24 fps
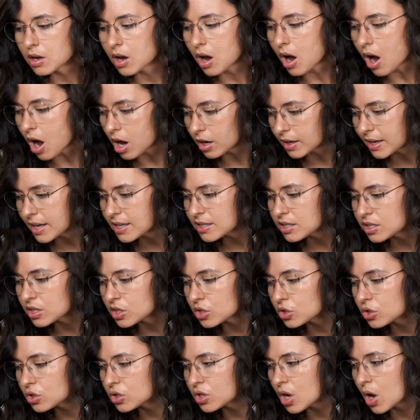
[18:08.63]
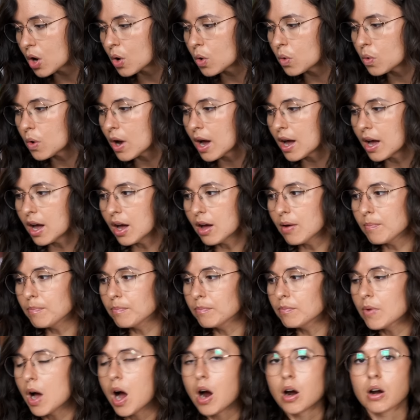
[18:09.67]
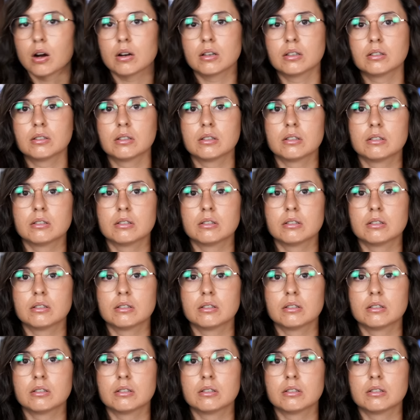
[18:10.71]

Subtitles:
August. So our